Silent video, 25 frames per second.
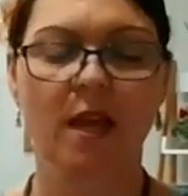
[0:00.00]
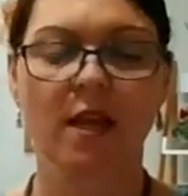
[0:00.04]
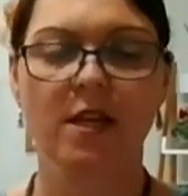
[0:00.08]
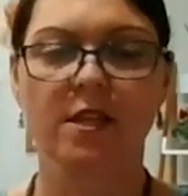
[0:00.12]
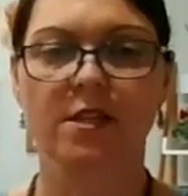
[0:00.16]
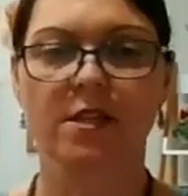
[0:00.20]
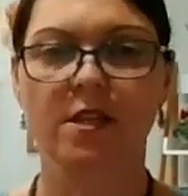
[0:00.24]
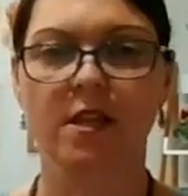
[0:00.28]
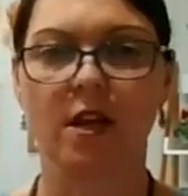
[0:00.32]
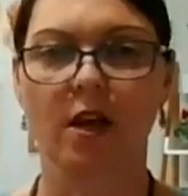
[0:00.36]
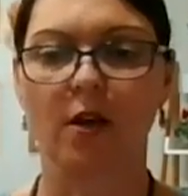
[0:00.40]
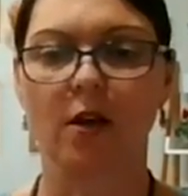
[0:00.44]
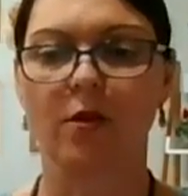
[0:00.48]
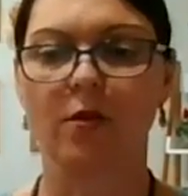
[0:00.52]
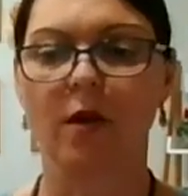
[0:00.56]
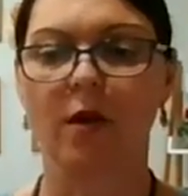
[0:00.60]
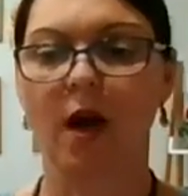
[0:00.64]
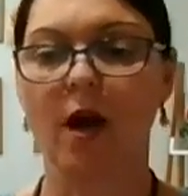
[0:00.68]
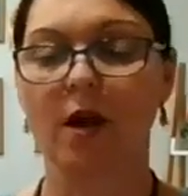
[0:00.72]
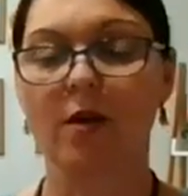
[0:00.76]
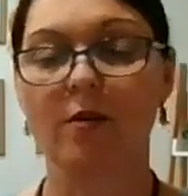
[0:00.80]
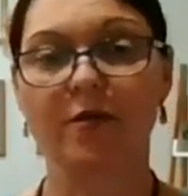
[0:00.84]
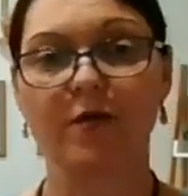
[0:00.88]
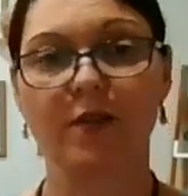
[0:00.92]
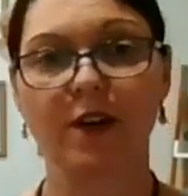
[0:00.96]
So
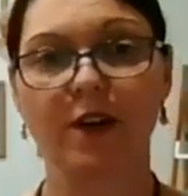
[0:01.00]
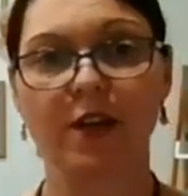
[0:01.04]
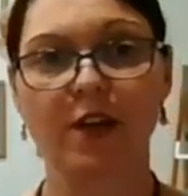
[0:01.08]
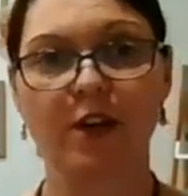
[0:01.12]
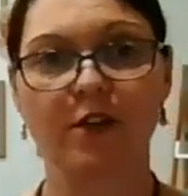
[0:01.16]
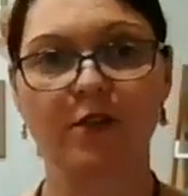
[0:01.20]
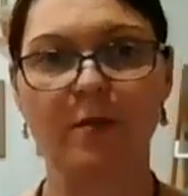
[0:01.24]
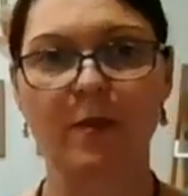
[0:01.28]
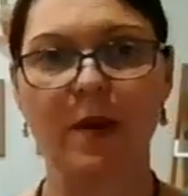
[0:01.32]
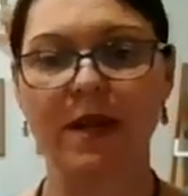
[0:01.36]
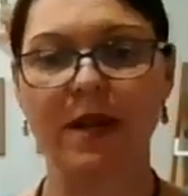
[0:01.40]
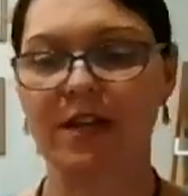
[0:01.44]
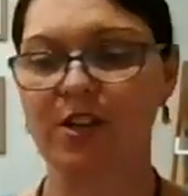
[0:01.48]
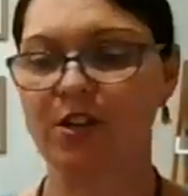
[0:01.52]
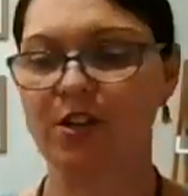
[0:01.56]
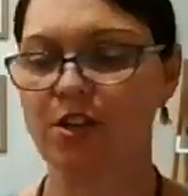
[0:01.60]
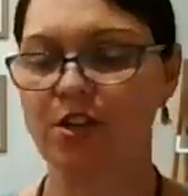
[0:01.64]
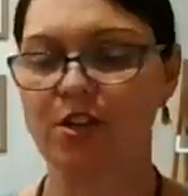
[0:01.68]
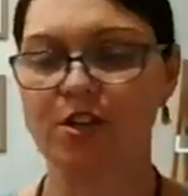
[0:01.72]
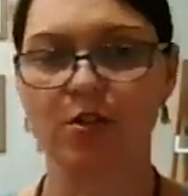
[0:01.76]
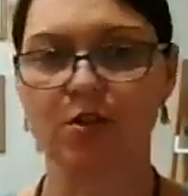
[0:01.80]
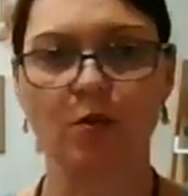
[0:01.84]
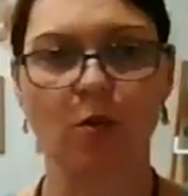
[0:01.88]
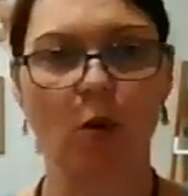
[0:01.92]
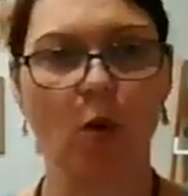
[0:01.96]
hopefully you've managed
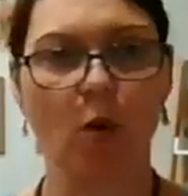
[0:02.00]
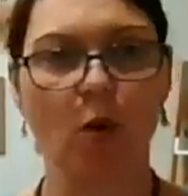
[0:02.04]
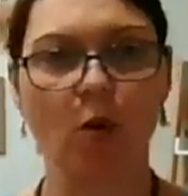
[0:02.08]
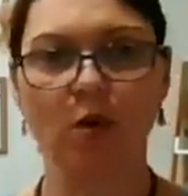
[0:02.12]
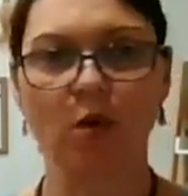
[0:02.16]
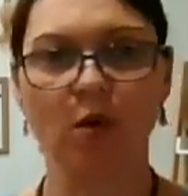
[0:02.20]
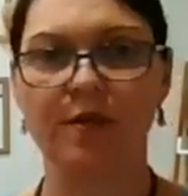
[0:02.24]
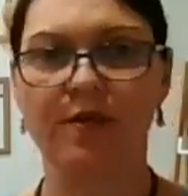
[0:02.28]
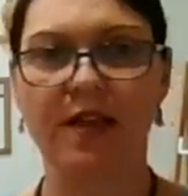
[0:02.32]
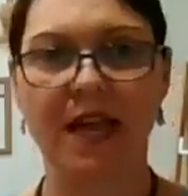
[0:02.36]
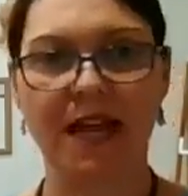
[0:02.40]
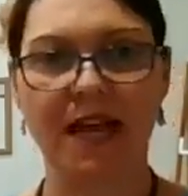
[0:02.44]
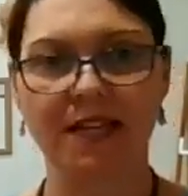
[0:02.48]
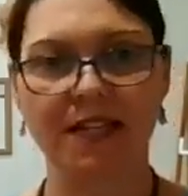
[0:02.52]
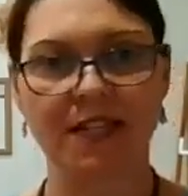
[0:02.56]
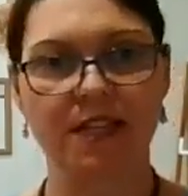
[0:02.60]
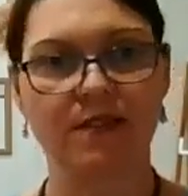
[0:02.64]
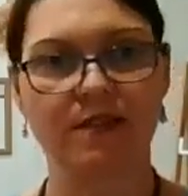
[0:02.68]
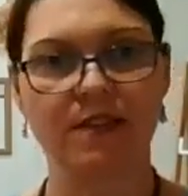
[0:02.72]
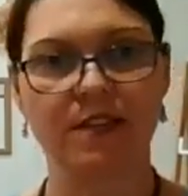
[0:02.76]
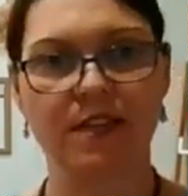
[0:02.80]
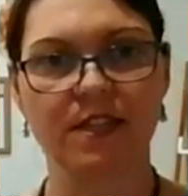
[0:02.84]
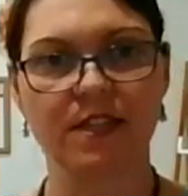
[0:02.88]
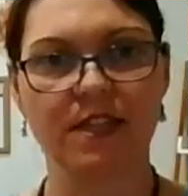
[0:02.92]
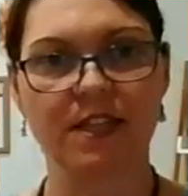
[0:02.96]
to do all of the
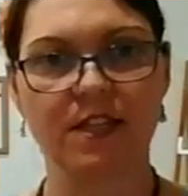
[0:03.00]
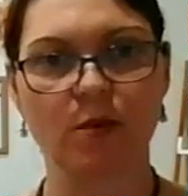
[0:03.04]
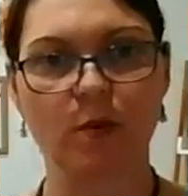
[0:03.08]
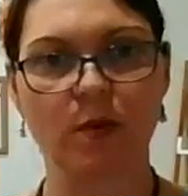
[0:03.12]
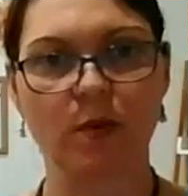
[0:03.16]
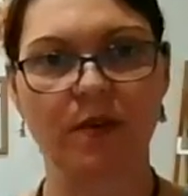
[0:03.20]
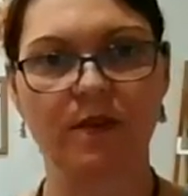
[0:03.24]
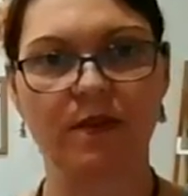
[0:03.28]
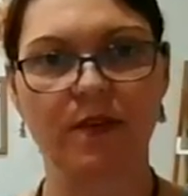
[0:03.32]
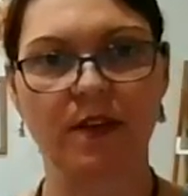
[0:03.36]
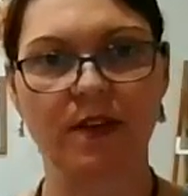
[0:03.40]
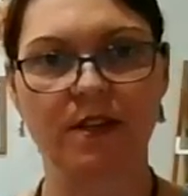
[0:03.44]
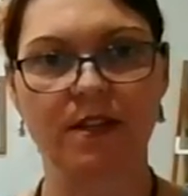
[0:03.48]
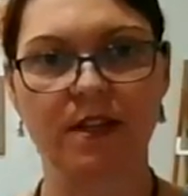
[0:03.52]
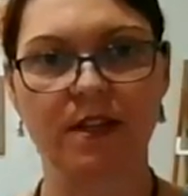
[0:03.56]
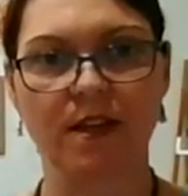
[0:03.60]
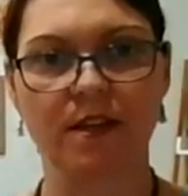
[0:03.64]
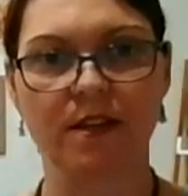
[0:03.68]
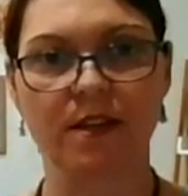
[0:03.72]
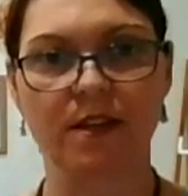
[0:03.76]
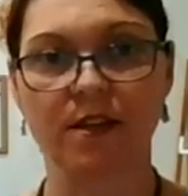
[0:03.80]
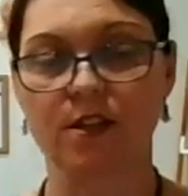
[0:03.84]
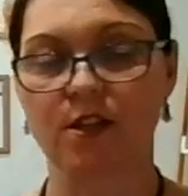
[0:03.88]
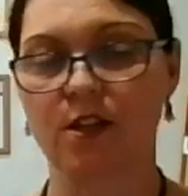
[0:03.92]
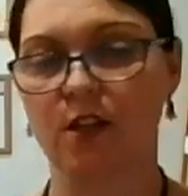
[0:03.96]
activities we've
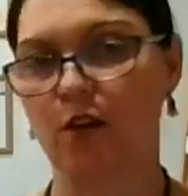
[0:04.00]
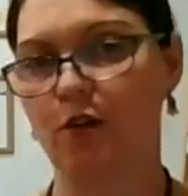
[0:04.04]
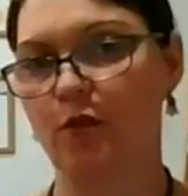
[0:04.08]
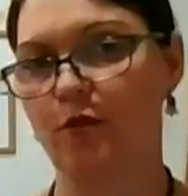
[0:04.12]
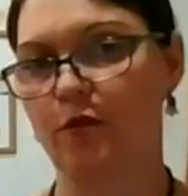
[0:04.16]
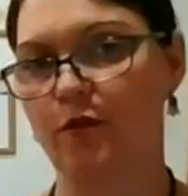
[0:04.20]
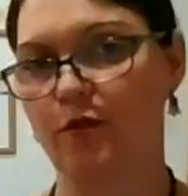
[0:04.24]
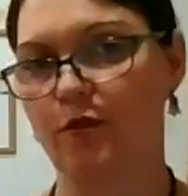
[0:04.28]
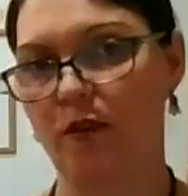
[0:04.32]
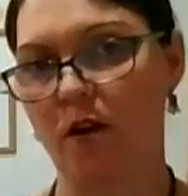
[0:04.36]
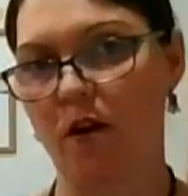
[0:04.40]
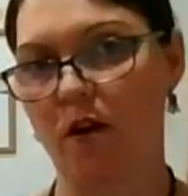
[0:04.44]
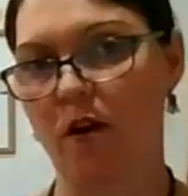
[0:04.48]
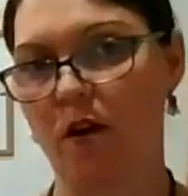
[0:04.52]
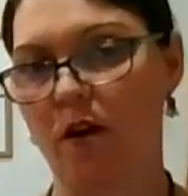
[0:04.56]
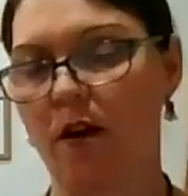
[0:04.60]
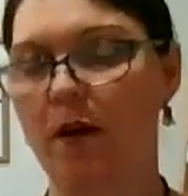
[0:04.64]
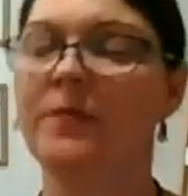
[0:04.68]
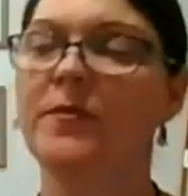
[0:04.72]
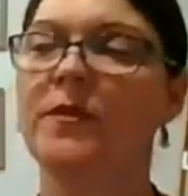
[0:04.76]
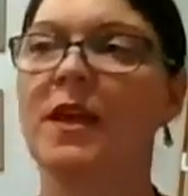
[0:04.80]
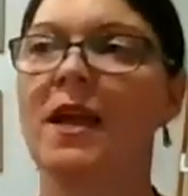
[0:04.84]
done so far,